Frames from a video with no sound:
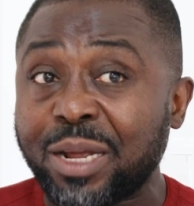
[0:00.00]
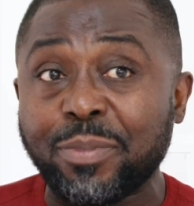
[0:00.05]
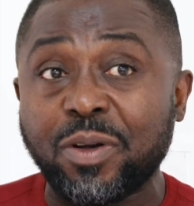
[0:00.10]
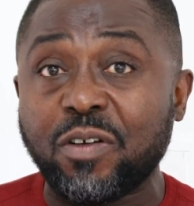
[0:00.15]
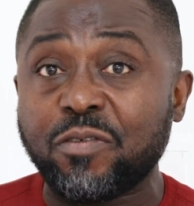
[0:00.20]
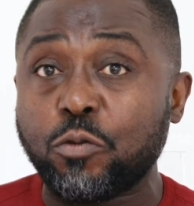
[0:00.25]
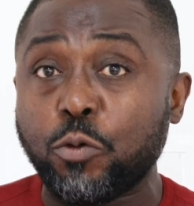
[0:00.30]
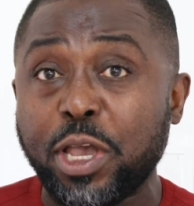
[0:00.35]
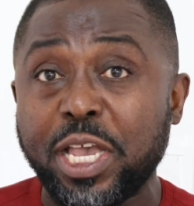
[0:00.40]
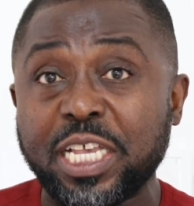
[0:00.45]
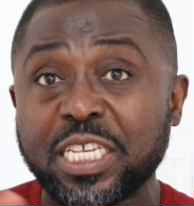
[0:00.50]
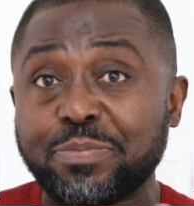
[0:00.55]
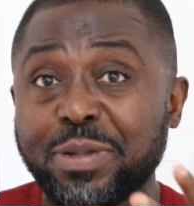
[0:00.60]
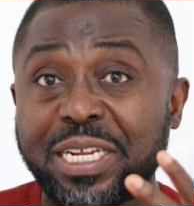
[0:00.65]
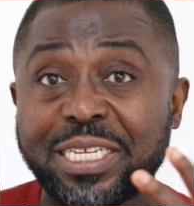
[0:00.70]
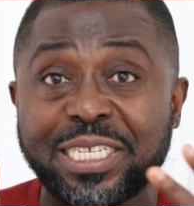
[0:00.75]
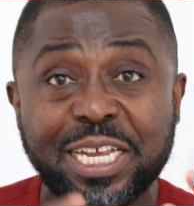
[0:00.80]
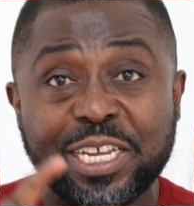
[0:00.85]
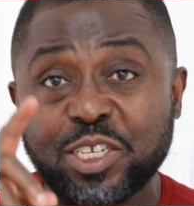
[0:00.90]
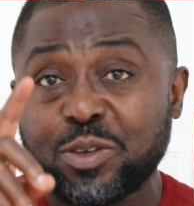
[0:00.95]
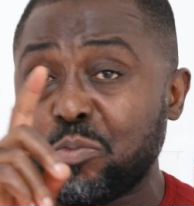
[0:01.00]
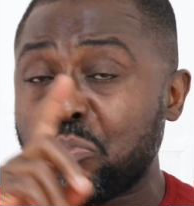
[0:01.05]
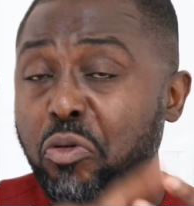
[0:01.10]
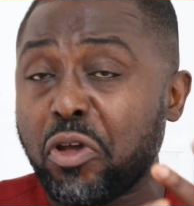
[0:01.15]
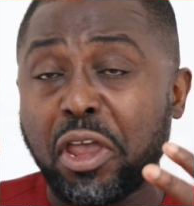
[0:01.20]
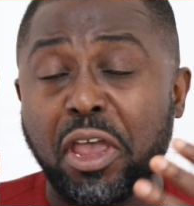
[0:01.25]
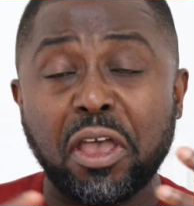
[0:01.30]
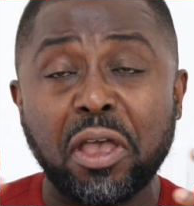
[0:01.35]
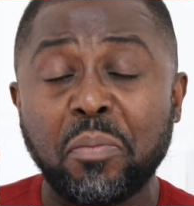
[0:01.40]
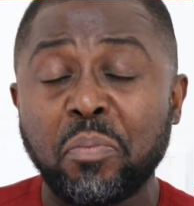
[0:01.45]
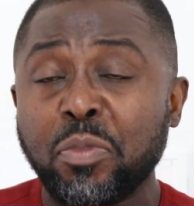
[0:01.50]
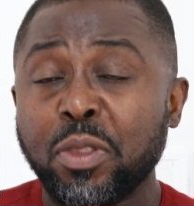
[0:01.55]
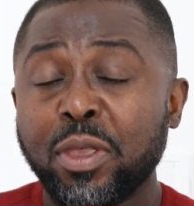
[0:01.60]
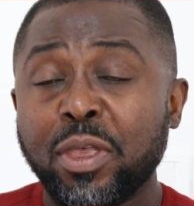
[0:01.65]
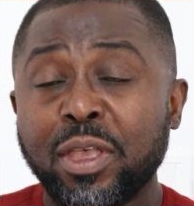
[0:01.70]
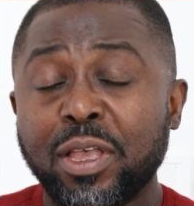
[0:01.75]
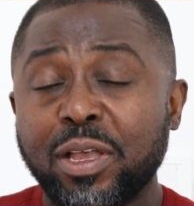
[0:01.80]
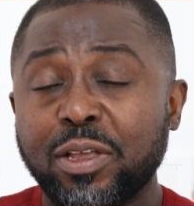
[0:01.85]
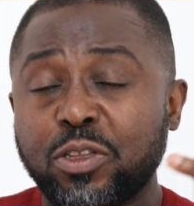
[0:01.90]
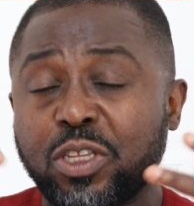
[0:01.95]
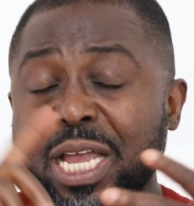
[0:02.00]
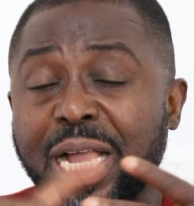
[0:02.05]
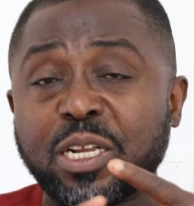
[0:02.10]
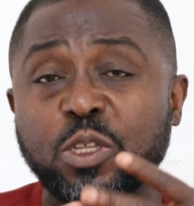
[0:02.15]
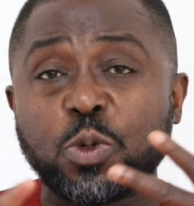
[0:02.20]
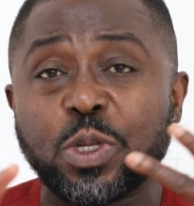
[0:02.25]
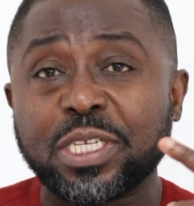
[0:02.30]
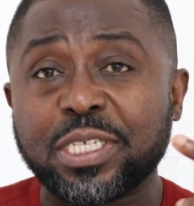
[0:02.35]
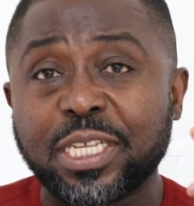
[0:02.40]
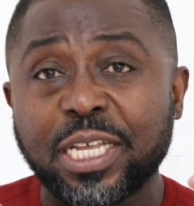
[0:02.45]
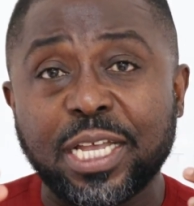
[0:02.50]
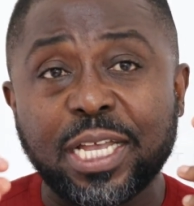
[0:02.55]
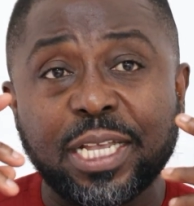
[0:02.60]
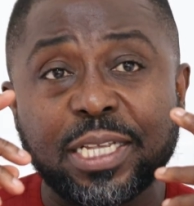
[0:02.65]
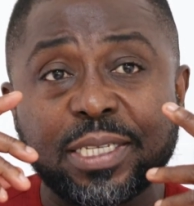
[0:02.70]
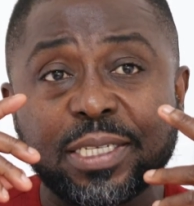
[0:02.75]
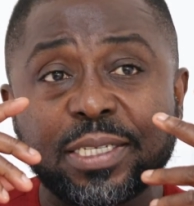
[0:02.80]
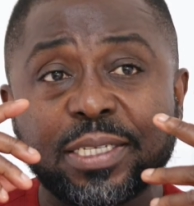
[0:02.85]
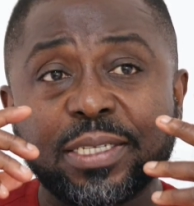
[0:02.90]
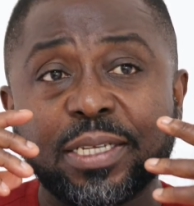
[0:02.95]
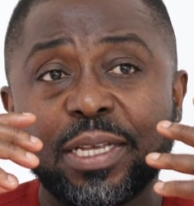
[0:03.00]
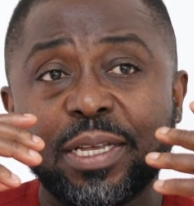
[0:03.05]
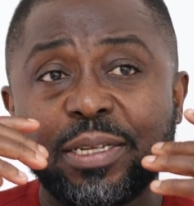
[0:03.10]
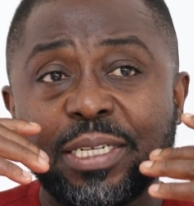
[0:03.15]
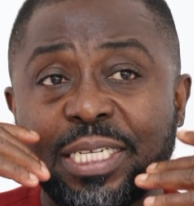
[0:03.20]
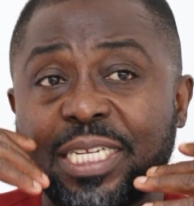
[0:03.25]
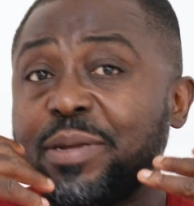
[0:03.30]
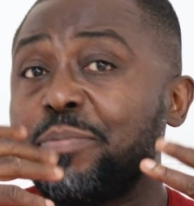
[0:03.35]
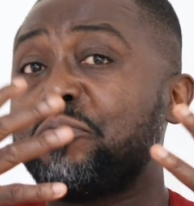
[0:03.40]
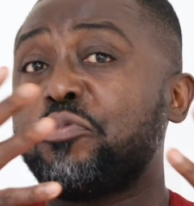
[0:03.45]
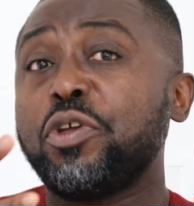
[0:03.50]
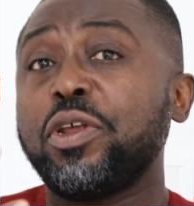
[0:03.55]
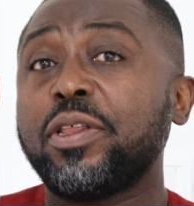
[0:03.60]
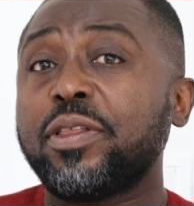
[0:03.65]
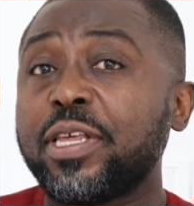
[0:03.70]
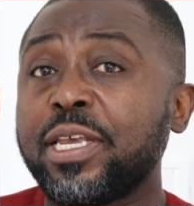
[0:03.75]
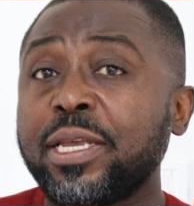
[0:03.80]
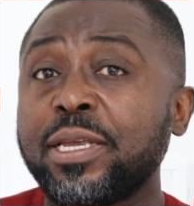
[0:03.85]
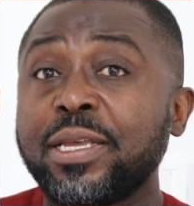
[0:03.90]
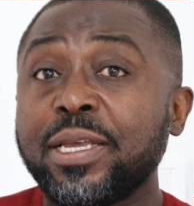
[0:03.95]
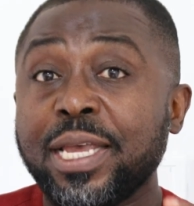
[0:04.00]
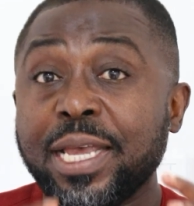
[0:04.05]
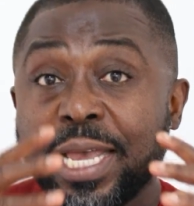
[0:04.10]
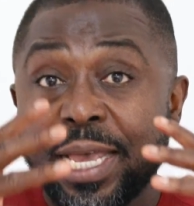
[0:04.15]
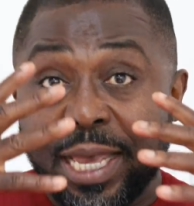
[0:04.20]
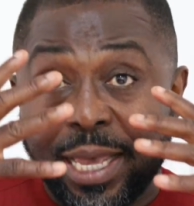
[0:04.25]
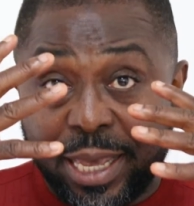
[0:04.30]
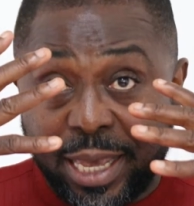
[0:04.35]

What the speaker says: a number of ways: meditation, prayer, tongue twisters, deep breathing.